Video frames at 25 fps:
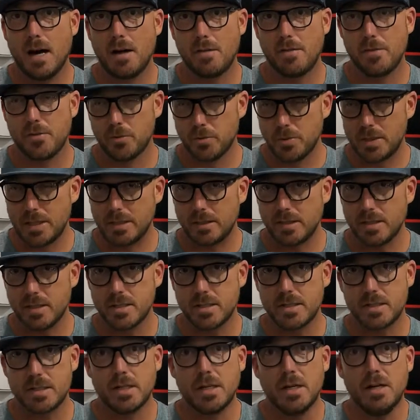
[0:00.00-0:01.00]
3
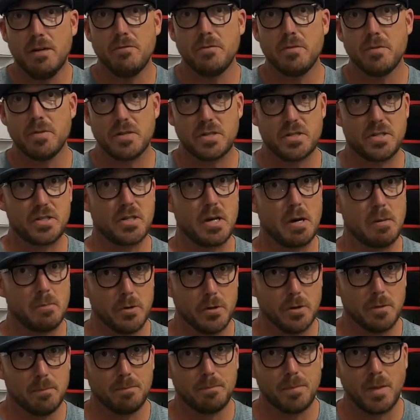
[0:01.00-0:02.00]
list for the
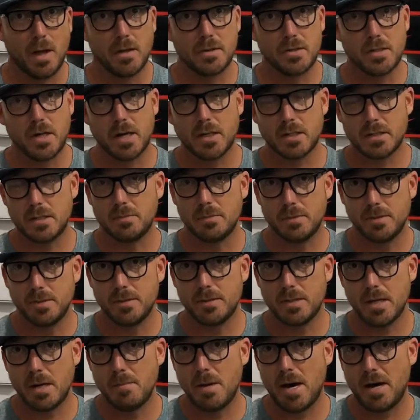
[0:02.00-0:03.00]
summer. I'll talk
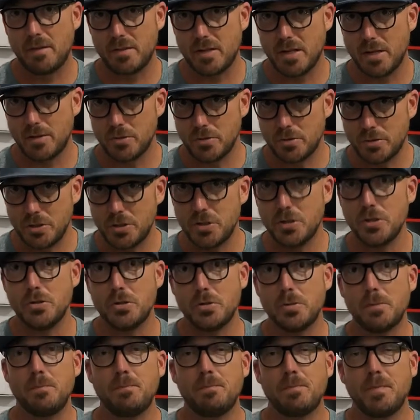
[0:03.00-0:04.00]
about the other
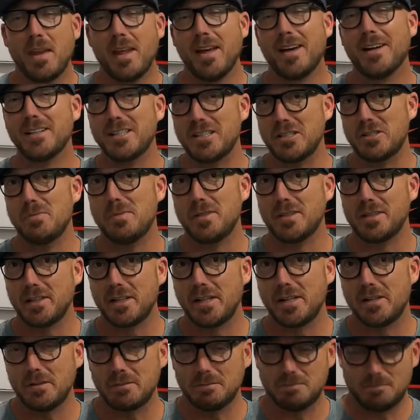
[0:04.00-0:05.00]
2 a little bit
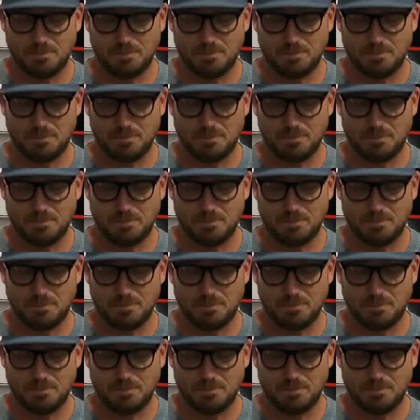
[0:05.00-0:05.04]
later.